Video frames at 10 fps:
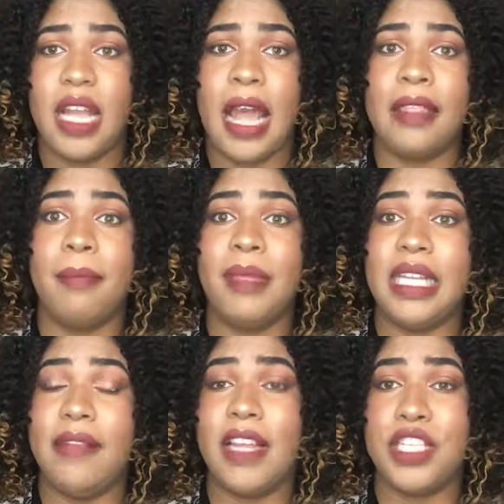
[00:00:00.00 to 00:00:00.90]
I
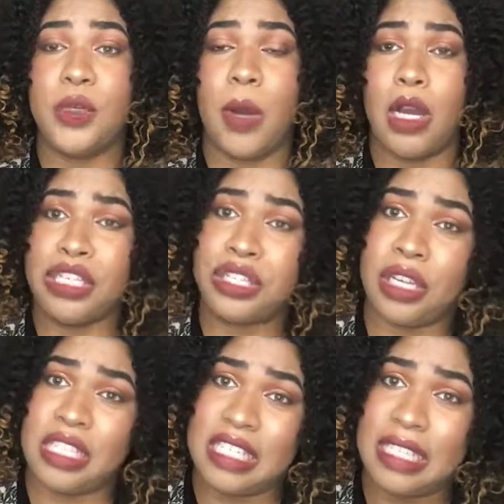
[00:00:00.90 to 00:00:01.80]
believe that you all
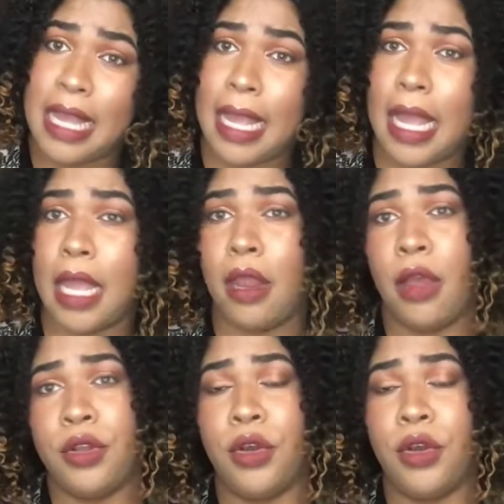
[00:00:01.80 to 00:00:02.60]
should just head on